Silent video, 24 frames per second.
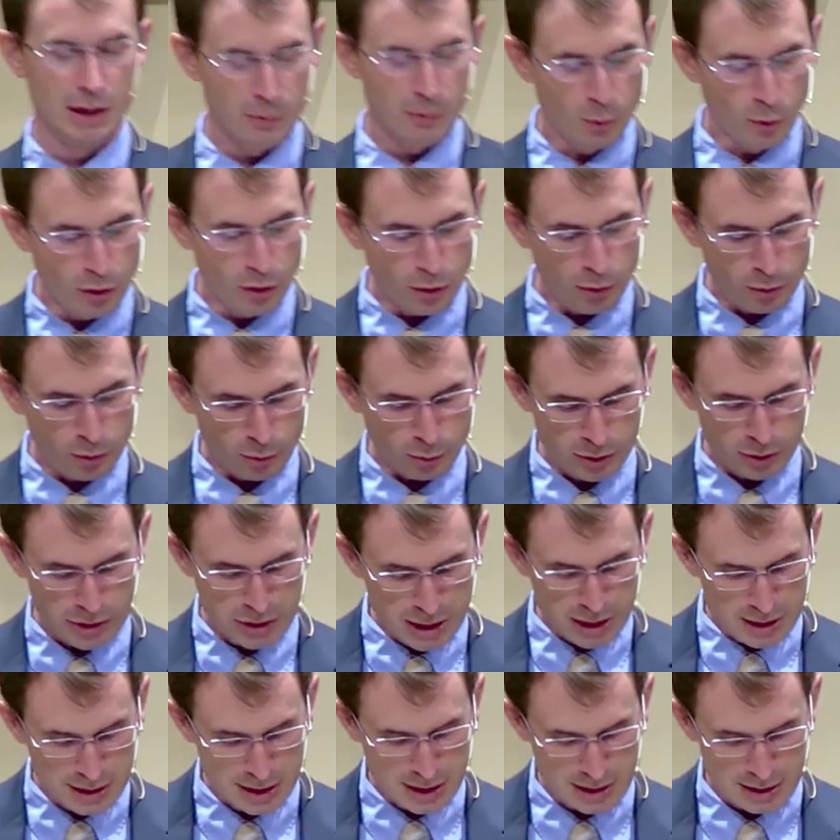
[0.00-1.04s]
Well, when
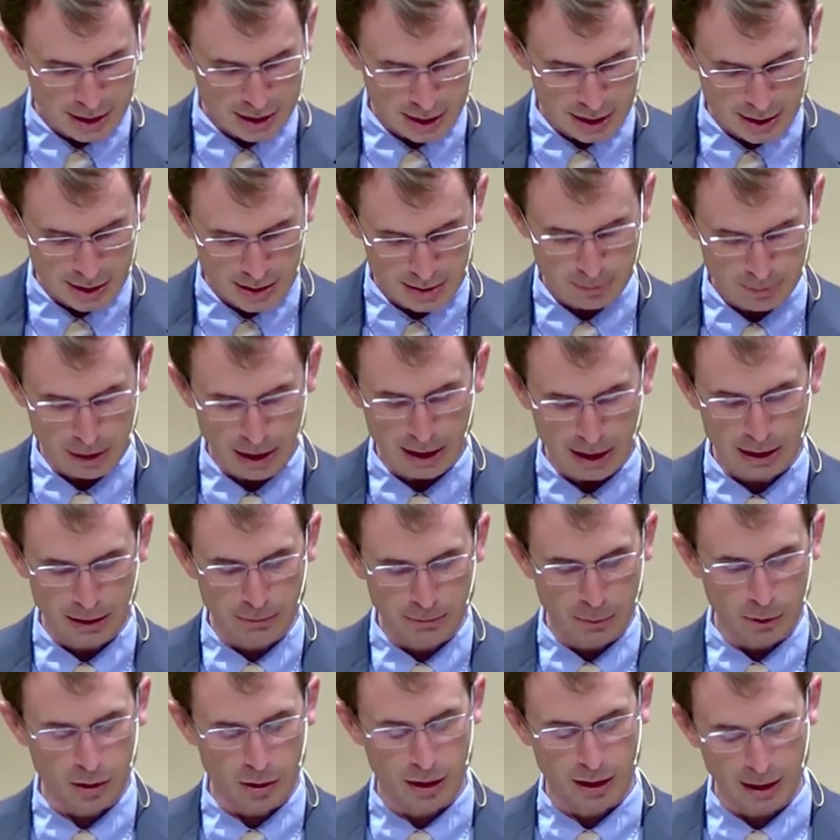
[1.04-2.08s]
Jesus says back in
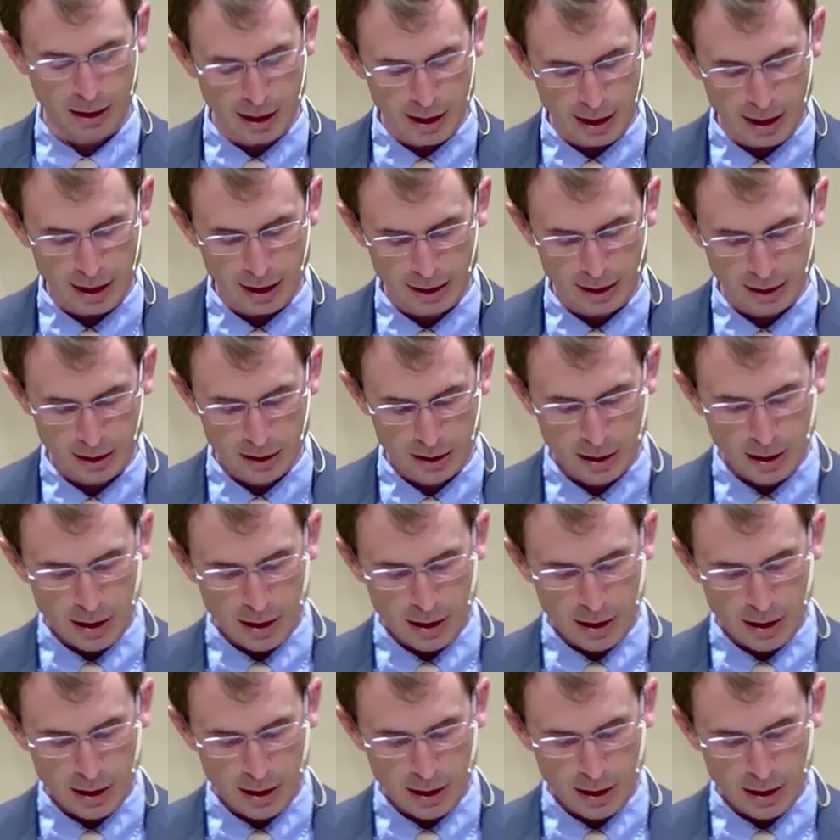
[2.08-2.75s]
Mark 8,